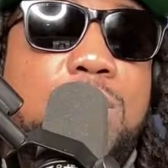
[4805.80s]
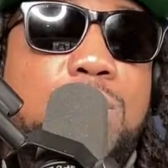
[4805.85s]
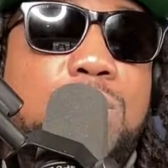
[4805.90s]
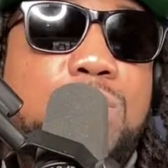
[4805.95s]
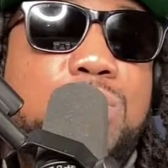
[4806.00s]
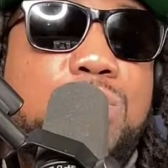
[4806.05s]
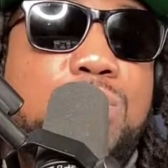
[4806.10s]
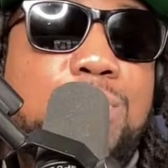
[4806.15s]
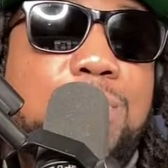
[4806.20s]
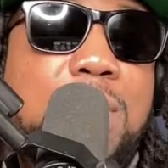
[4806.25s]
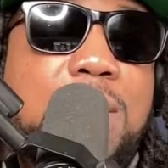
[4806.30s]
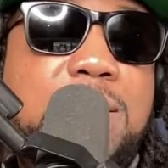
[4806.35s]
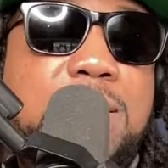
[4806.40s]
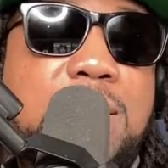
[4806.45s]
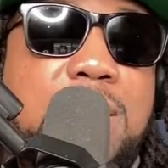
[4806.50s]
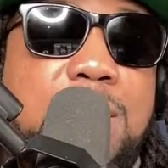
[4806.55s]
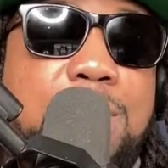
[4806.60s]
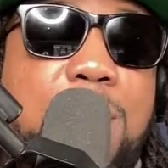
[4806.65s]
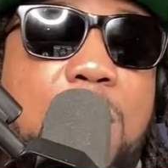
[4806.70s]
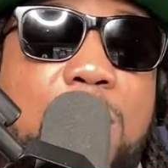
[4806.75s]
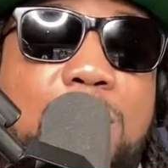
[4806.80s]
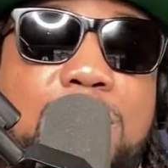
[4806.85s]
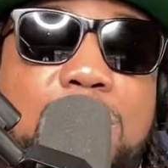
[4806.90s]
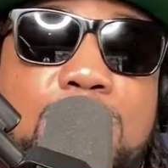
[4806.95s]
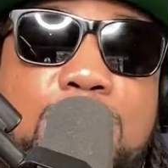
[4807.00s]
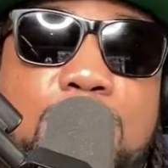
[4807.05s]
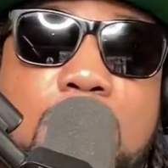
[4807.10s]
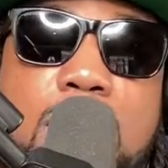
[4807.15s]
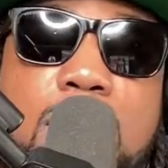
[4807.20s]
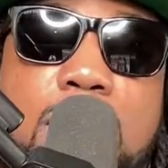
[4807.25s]
lose too much sleep over
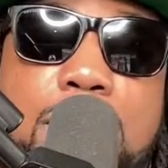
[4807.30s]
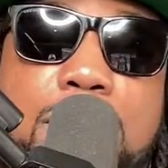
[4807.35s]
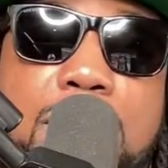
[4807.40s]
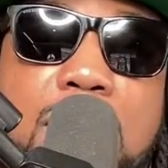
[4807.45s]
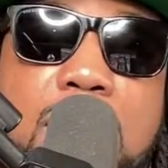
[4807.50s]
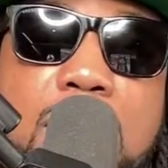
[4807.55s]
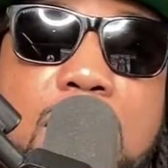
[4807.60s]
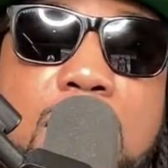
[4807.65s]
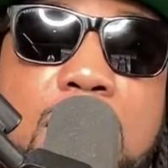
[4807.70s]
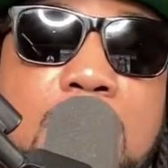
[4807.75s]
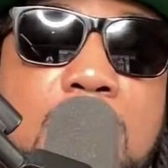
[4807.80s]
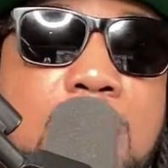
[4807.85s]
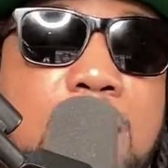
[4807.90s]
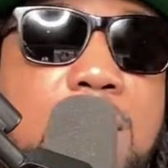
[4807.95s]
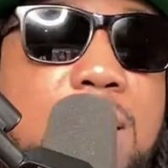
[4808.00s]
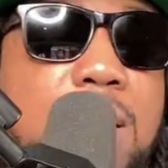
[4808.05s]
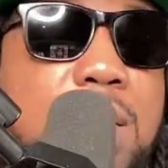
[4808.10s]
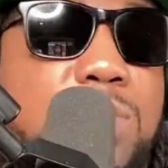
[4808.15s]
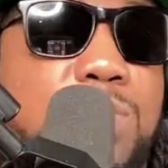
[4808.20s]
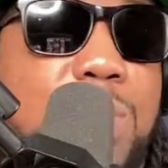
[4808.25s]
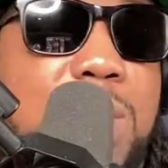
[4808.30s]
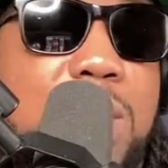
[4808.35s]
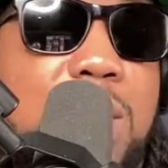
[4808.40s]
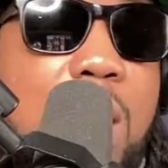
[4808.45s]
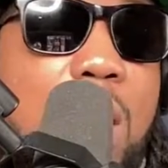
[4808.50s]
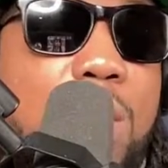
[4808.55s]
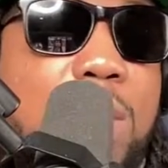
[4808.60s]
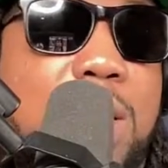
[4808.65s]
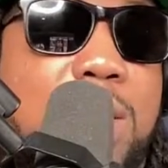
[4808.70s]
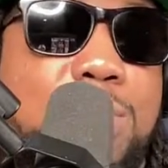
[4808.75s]
DaRon Bland because we
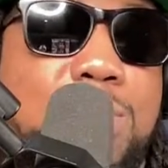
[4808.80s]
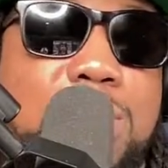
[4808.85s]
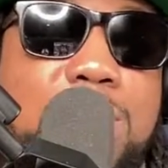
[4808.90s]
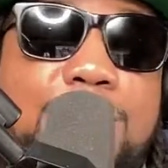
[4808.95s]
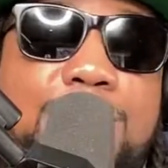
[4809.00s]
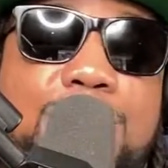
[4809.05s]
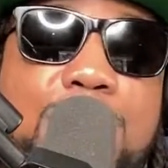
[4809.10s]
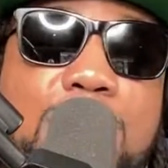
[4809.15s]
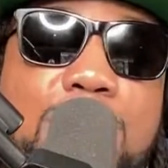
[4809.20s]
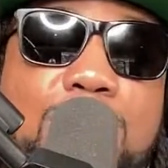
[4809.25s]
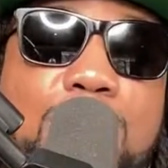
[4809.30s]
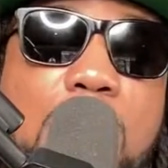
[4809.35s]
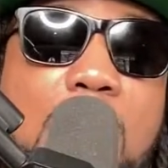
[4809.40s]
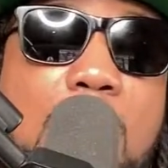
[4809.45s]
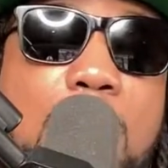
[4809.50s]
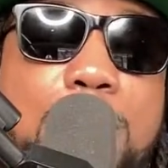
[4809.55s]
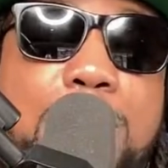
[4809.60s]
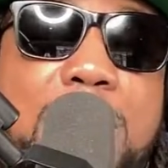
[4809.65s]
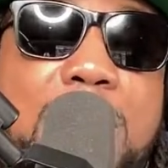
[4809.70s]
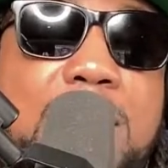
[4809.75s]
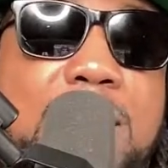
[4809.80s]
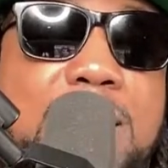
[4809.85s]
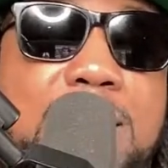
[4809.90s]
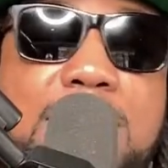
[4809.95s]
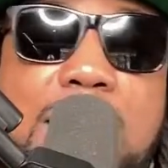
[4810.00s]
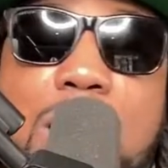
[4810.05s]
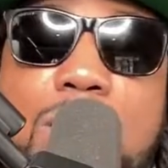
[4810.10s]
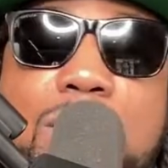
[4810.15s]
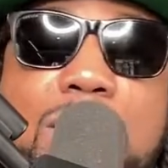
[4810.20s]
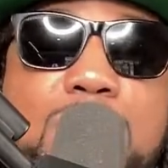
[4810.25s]
know he was a fifth round pick. This
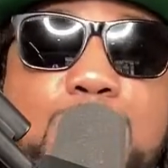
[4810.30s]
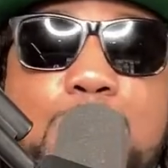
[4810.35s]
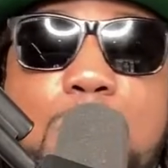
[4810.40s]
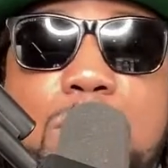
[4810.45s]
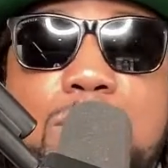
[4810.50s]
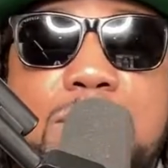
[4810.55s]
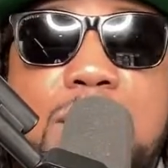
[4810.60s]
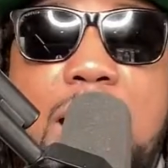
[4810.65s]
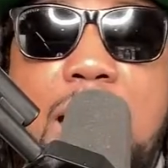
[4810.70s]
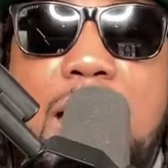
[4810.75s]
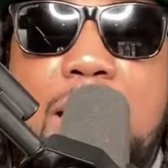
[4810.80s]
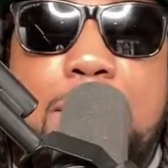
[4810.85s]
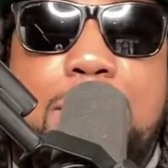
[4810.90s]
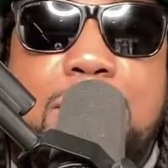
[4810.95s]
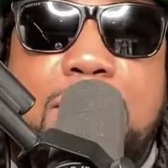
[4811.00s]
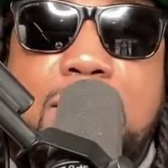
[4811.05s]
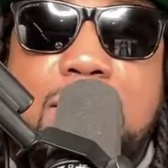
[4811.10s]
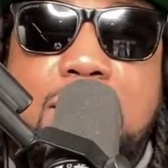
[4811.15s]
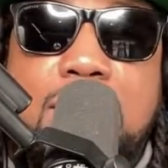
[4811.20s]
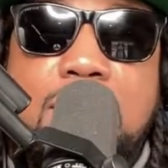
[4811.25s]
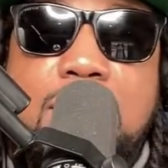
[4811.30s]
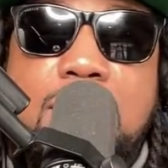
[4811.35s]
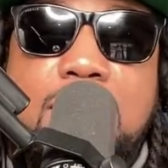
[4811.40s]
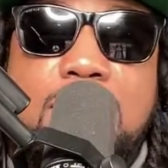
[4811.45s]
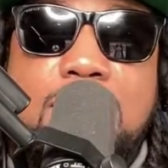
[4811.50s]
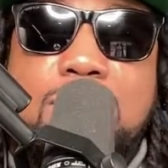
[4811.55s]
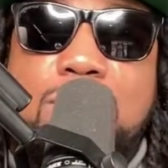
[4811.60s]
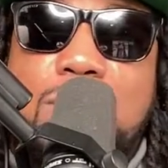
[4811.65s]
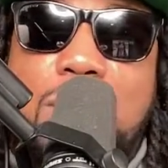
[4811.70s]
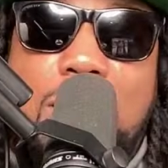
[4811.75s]
don't even supposed to happen.
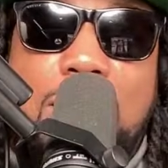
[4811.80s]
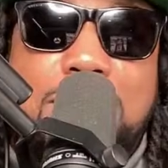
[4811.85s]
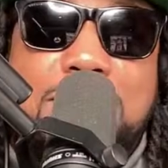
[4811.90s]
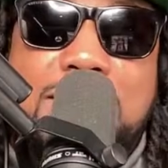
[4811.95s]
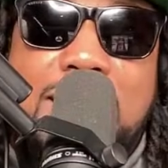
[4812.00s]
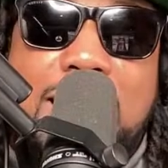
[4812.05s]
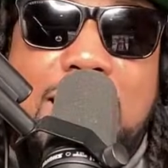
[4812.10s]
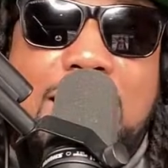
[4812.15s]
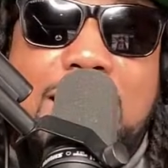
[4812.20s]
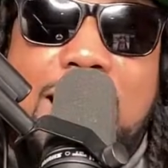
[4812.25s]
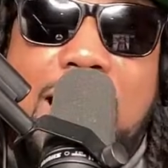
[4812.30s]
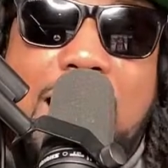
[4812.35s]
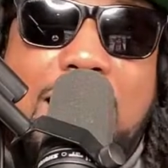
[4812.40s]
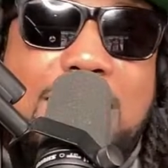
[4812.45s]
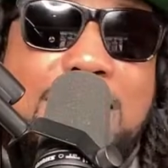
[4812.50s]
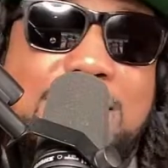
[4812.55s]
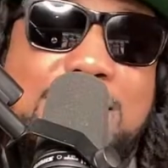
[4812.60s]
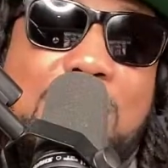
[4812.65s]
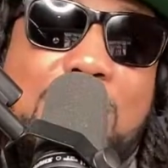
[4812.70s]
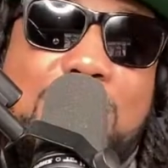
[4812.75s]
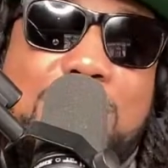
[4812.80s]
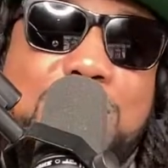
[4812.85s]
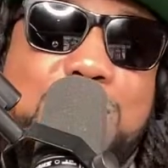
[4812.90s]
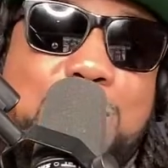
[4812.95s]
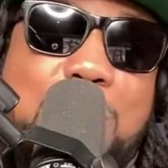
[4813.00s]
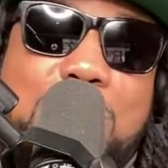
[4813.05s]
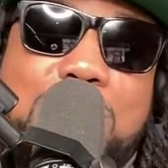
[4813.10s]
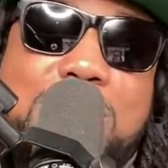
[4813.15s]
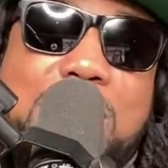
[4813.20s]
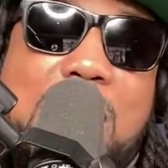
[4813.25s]
You know what I'm saying? Like this don't even
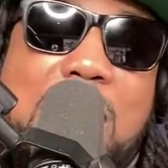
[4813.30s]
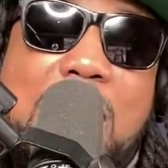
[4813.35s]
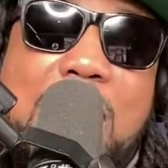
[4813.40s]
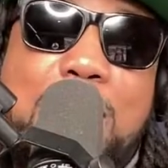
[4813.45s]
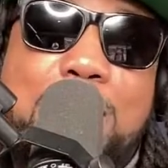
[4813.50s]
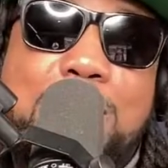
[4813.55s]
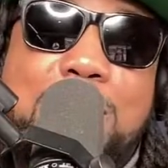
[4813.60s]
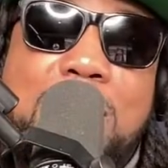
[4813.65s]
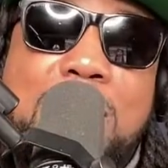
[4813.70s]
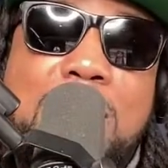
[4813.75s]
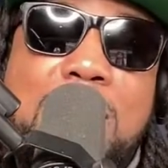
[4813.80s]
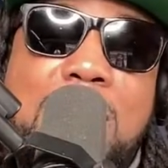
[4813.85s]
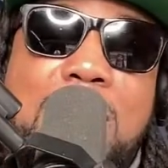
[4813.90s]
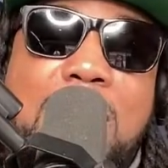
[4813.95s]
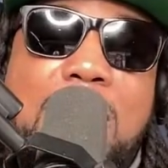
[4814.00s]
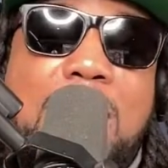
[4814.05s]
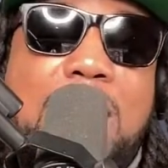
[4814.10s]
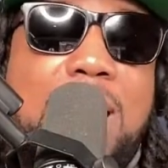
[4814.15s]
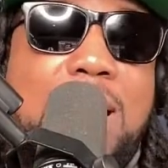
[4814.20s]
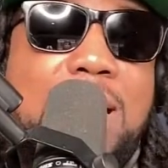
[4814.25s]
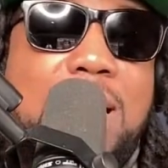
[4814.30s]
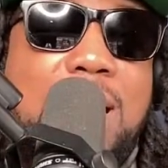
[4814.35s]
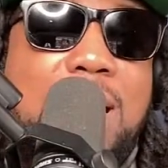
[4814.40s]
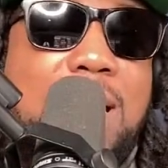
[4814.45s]
supposed to happen. And